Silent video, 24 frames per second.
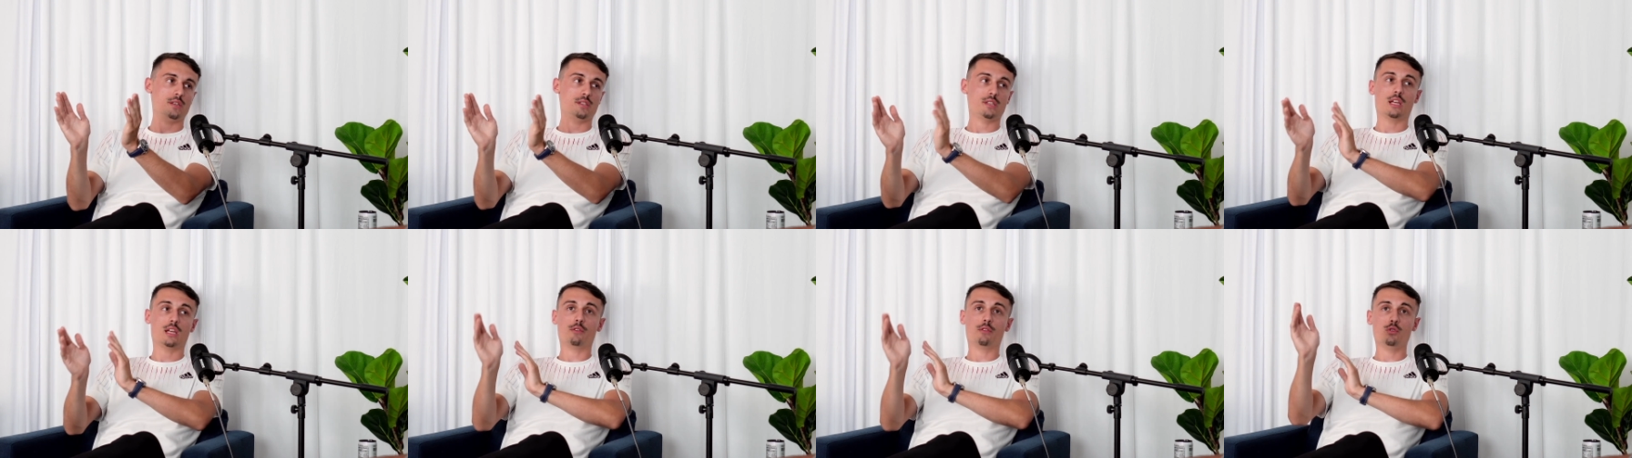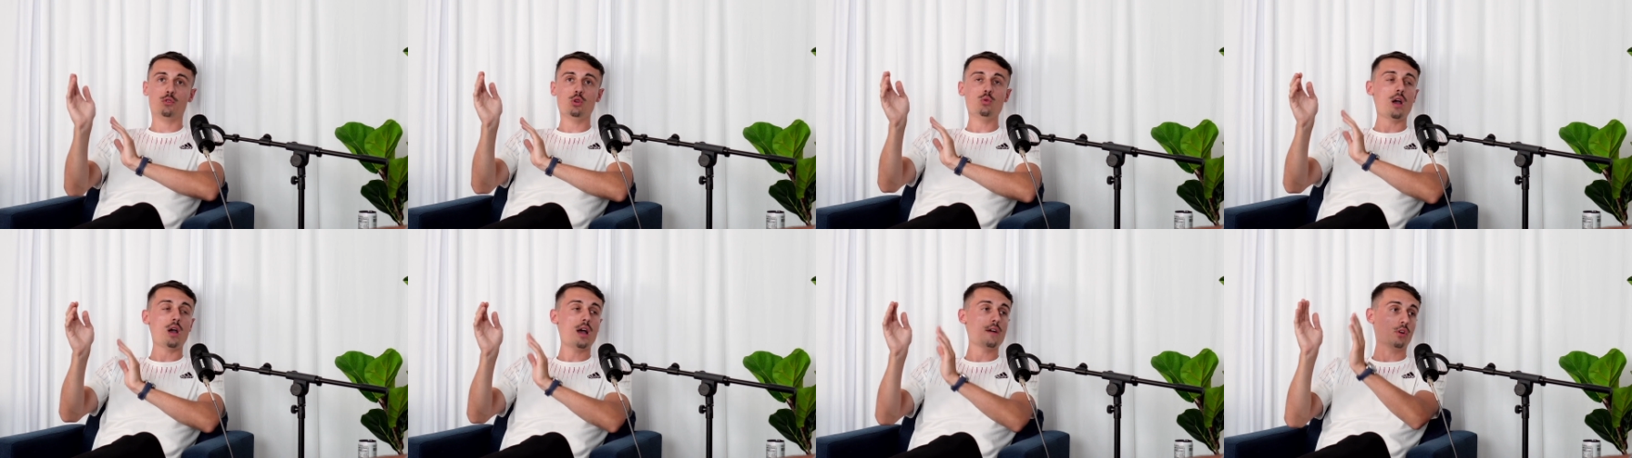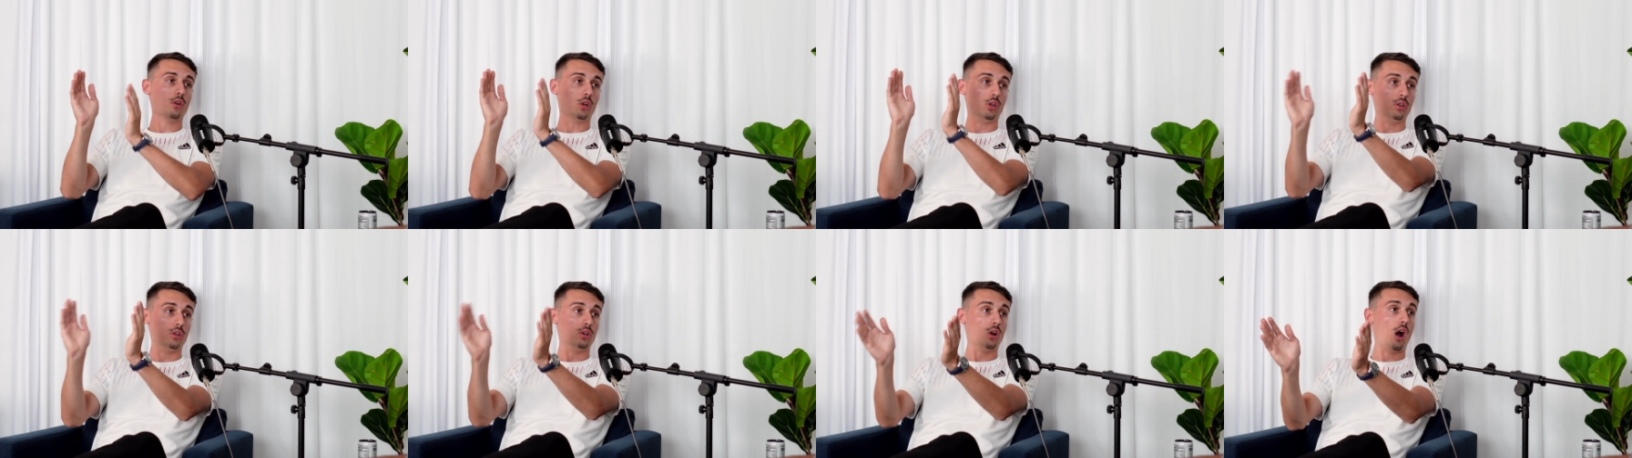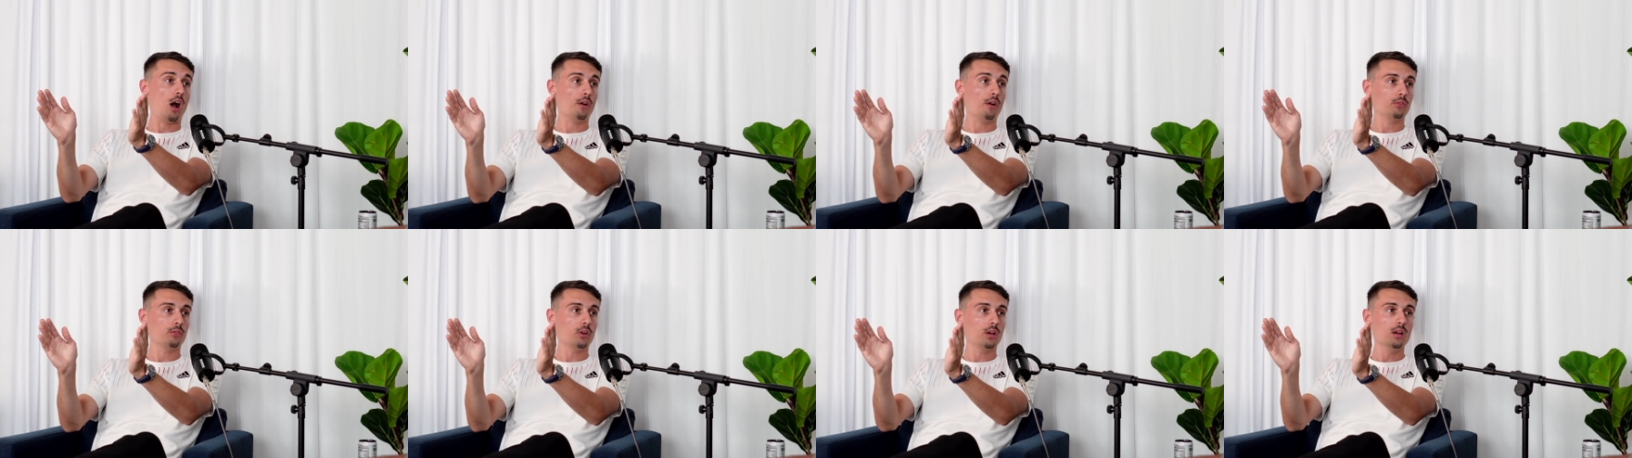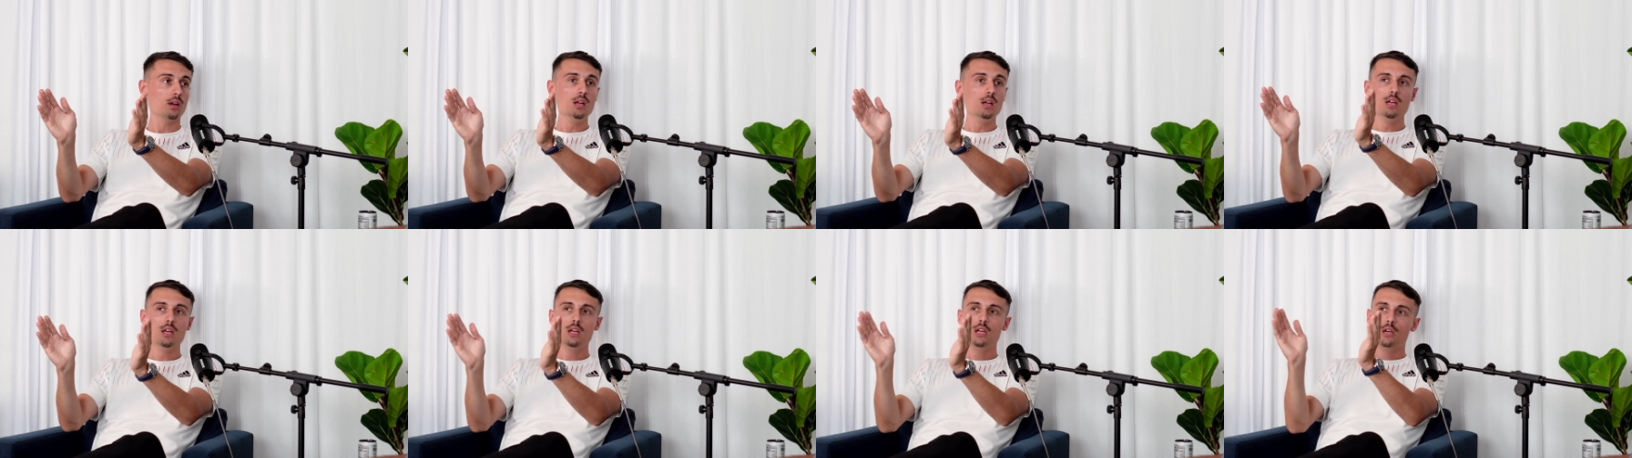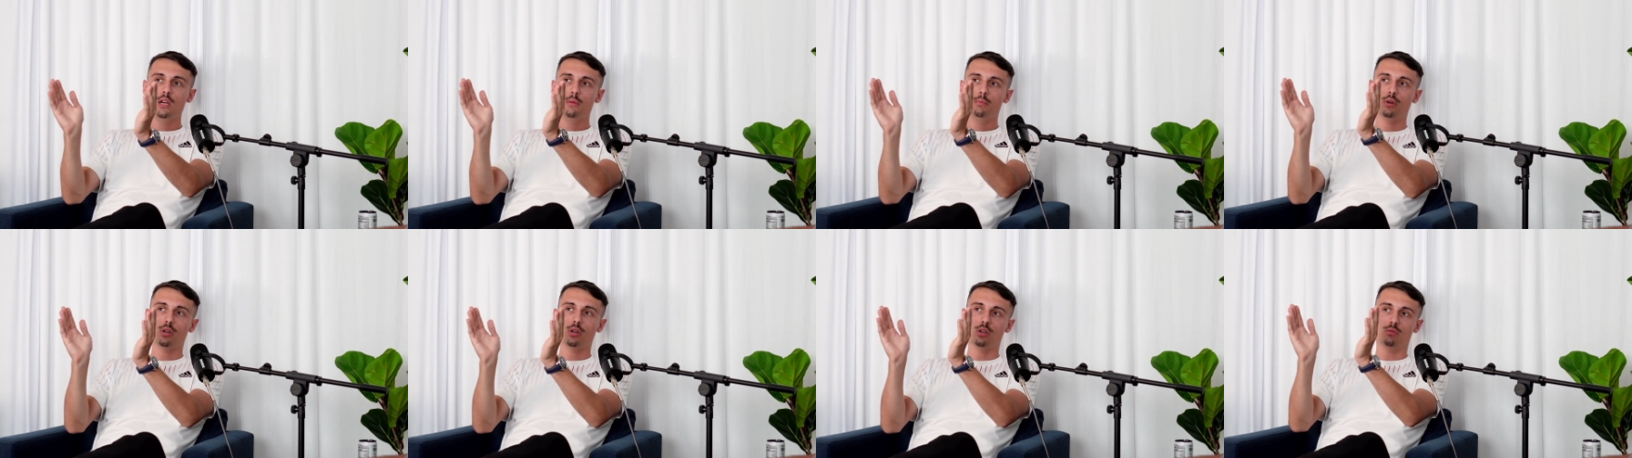Like if you have a good offer,
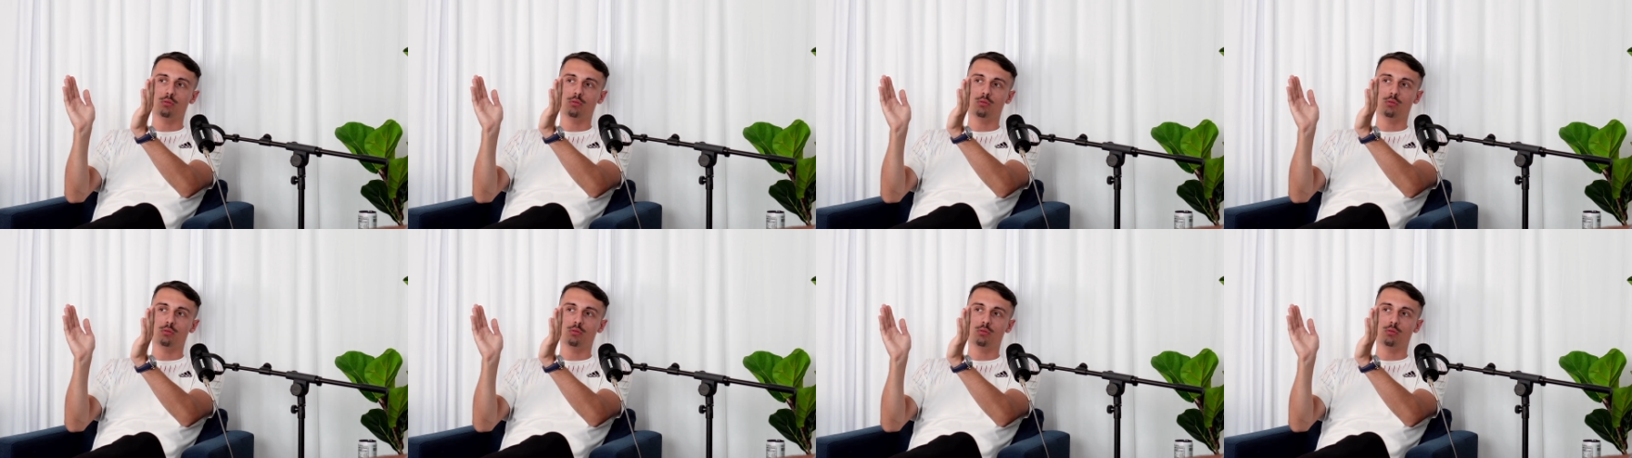but a